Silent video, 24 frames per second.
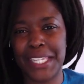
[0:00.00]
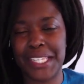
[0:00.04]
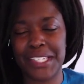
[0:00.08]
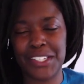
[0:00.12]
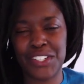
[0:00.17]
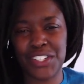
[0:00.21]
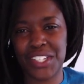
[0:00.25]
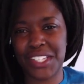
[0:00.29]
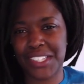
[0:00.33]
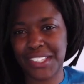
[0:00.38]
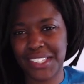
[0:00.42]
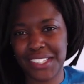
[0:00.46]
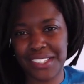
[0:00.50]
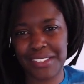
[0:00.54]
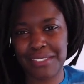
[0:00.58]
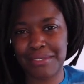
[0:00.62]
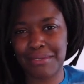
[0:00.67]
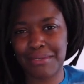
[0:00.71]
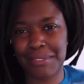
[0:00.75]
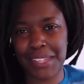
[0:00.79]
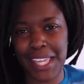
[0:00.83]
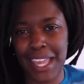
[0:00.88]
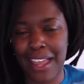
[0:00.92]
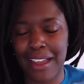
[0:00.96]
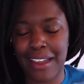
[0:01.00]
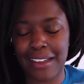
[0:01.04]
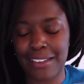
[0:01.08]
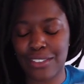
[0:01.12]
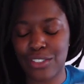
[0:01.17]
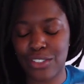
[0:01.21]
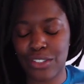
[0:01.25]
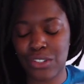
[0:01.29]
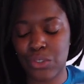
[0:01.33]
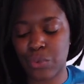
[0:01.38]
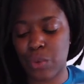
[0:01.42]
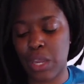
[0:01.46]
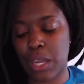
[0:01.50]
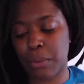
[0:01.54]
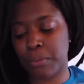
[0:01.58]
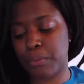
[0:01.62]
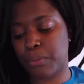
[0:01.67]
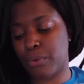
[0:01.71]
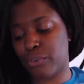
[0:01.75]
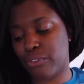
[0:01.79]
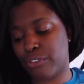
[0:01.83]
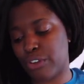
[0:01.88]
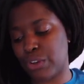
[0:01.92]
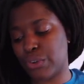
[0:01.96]
just want
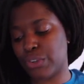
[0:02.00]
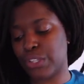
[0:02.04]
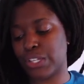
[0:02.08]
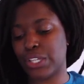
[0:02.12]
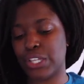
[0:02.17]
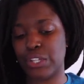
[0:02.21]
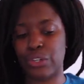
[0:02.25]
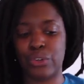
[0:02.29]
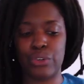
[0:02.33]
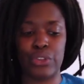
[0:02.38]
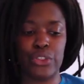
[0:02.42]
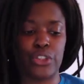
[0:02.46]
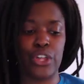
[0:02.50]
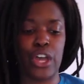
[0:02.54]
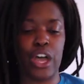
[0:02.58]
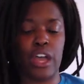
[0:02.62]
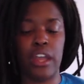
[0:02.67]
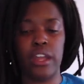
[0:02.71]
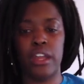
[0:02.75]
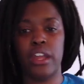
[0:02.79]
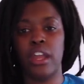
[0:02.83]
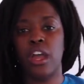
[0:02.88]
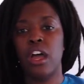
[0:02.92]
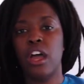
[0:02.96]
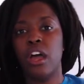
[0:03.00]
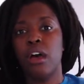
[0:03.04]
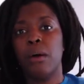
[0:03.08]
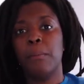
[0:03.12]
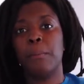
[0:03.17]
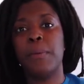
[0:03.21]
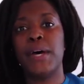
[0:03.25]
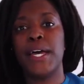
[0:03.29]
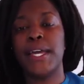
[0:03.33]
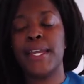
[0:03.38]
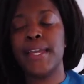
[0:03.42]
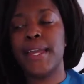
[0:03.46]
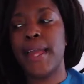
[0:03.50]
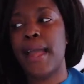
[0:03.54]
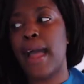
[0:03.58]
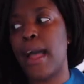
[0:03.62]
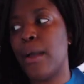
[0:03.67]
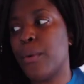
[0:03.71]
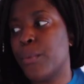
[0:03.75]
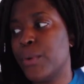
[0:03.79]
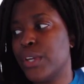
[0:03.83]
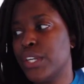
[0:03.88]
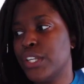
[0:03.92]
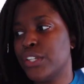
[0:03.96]
to provoke a little thought. But
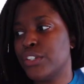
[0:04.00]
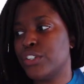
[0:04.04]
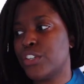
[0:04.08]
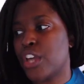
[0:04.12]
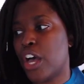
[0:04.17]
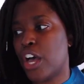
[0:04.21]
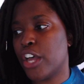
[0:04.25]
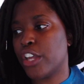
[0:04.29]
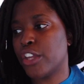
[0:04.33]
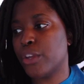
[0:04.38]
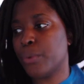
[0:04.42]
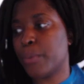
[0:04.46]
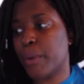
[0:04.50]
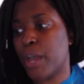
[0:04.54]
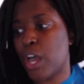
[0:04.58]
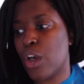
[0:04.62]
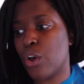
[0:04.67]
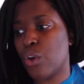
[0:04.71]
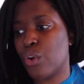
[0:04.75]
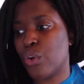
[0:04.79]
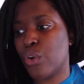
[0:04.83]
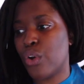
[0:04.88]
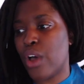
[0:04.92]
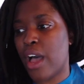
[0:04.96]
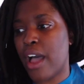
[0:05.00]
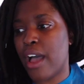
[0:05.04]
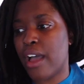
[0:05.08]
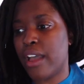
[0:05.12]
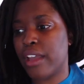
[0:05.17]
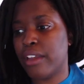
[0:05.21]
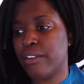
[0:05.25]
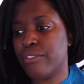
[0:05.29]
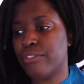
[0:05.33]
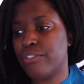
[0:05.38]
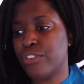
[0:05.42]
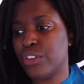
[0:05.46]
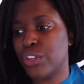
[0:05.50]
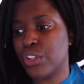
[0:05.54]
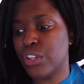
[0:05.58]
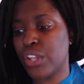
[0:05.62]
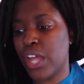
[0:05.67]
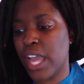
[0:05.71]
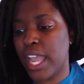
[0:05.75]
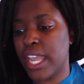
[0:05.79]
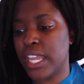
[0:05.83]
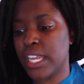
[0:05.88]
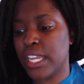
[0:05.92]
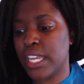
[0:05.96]
I want to talk about, I feel
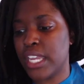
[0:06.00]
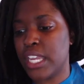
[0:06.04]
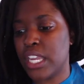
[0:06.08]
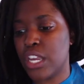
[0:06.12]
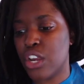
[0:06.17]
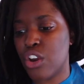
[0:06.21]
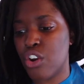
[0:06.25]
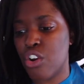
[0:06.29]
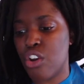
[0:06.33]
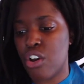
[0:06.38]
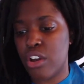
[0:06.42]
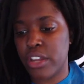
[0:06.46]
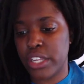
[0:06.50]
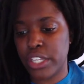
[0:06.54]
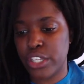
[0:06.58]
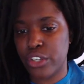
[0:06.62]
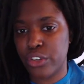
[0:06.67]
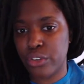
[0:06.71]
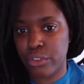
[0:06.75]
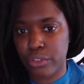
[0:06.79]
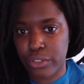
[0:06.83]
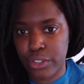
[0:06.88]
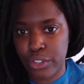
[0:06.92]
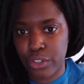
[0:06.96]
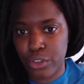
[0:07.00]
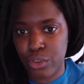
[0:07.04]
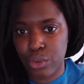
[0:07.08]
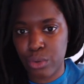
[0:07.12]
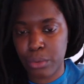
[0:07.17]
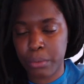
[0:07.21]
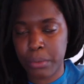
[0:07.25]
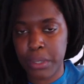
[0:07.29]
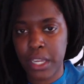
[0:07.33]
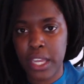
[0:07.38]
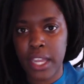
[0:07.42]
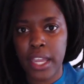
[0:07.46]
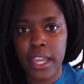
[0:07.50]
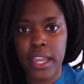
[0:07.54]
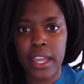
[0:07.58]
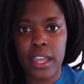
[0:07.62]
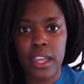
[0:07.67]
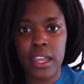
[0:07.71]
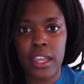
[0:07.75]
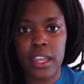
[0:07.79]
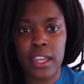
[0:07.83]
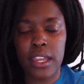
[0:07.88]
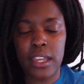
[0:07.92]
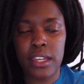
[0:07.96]
like here on YouTube,
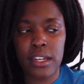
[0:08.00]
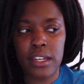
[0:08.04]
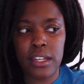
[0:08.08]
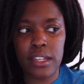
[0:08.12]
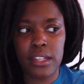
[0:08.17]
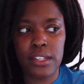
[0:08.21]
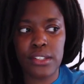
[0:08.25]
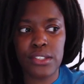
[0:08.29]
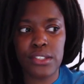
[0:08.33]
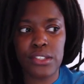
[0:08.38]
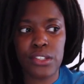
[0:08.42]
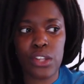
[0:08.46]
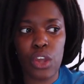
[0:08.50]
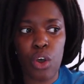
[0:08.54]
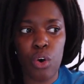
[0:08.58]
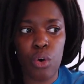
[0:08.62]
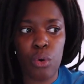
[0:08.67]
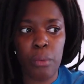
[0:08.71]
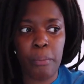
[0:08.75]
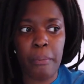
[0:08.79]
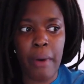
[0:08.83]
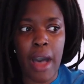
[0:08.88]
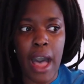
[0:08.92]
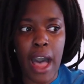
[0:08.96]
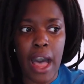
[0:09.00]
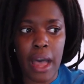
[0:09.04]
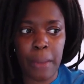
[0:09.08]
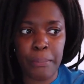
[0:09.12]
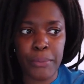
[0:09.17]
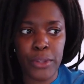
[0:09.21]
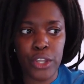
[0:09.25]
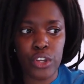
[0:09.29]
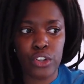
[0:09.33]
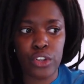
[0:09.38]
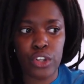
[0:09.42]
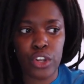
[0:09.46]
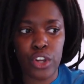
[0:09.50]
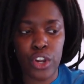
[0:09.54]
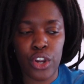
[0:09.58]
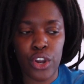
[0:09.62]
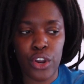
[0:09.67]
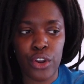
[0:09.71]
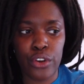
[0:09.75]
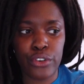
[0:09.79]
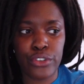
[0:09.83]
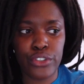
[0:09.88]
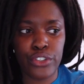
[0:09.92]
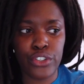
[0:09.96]
it is so
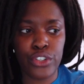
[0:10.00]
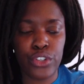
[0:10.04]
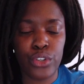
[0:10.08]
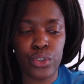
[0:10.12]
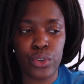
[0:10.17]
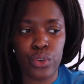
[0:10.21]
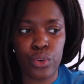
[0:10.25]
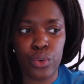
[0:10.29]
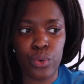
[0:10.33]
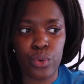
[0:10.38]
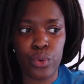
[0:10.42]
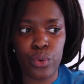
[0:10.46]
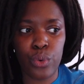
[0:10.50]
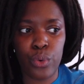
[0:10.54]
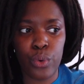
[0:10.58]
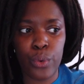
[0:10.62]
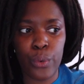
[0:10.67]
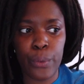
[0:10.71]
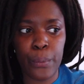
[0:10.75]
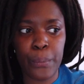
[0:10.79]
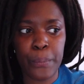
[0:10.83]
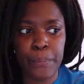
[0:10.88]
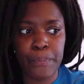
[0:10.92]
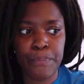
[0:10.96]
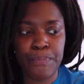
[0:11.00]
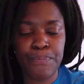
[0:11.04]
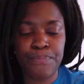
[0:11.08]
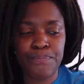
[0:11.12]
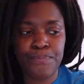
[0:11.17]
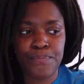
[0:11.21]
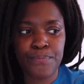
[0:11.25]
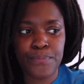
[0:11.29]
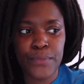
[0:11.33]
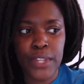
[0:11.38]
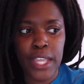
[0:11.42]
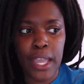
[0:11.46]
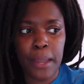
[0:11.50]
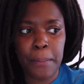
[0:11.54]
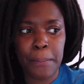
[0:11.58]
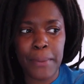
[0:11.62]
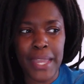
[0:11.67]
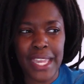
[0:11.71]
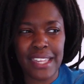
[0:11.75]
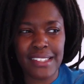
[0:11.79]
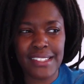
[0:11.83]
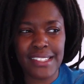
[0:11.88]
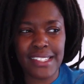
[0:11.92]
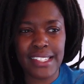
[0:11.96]
popular to
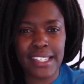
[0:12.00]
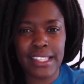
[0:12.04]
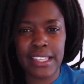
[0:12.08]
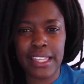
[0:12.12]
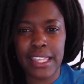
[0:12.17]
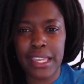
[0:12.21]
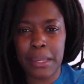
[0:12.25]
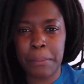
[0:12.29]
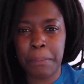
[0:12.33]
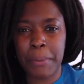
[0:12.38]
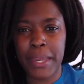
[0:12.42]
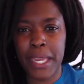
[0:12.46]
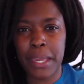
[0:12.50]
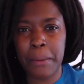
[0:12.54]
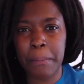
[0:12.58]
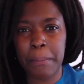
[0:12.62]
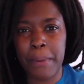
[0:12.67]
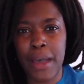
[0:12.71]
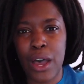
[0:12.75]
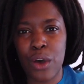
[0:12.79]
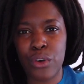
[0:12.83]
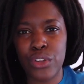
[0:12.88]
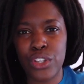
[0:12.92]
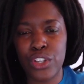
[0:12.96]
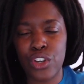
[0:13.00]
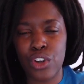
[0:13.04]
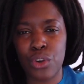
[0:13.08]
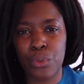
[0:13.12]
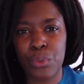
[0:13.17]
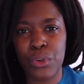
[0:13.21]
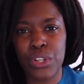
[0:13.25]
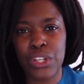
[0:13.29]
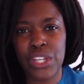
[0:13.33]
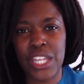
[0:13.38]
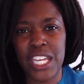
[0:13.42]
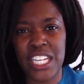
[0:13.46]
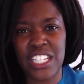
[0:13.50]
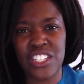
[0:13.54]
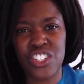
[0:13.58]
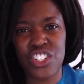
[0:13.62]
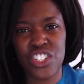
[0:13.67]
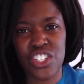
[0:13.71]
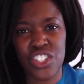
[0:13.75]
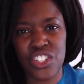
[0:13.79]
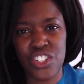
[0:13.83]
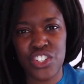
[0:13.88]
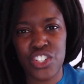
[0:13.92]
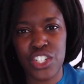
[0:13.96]
basically pimp out your
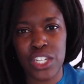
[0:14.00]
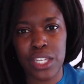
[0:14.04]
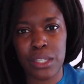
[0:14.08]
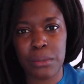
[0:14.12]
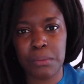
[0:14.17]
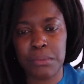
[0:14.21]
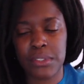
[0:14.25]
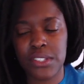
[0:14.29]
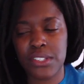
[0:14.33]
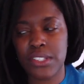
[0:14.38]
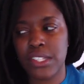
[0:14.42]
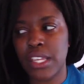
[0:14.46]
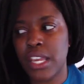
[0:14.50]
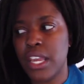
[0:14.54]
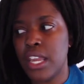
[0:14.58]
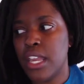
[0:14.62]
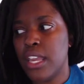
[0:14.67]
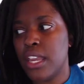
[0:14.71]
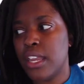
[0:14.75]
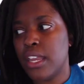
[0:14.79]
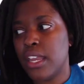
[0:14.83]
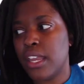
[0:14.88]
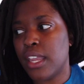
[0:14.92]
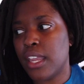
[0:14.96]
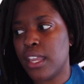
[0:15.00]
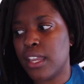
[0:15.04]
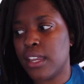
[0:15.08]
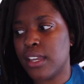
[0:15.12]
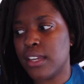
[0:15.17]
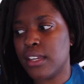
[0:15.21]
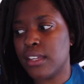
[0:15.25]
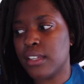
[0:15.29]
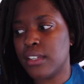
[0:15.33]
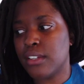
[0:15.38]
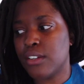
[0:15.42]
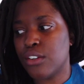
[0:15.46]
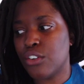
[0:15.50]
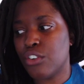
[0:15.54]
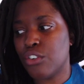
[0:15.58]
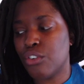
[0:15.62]
relationships. And